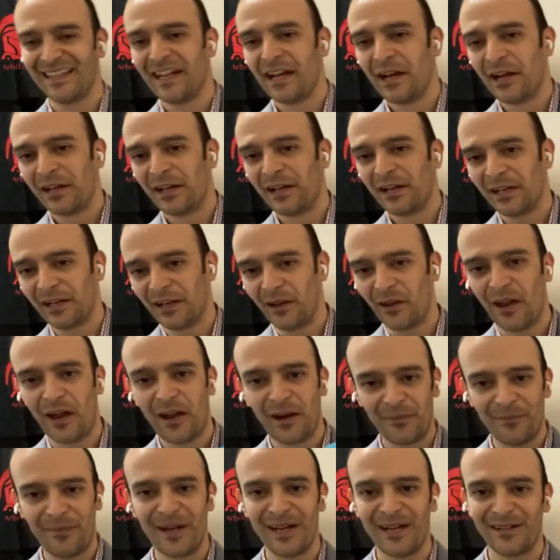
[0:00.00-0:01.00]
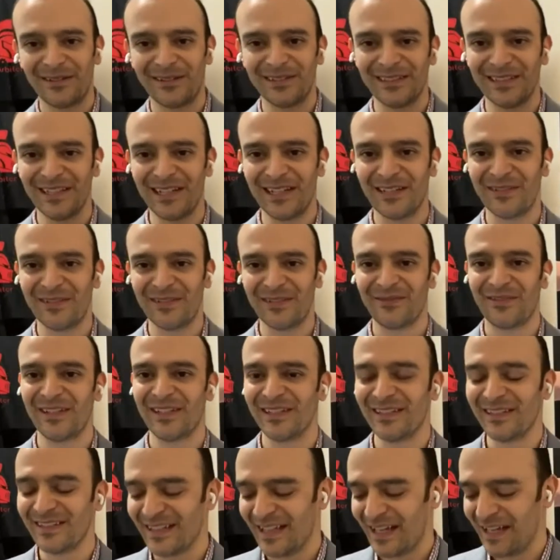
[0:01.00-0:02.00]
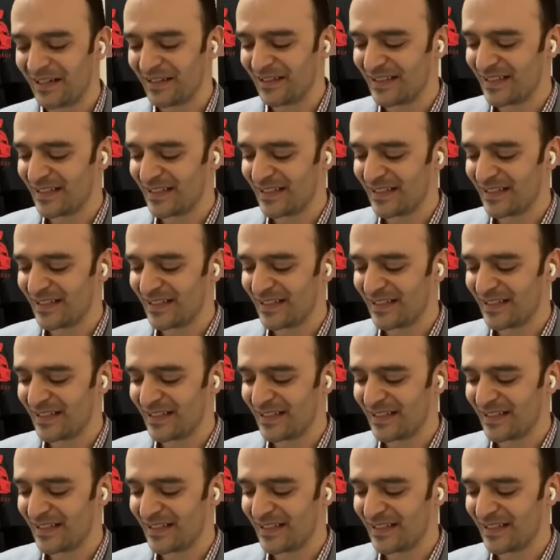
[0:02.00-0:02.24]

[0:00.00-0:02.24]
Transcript: get a lot of battery life out of this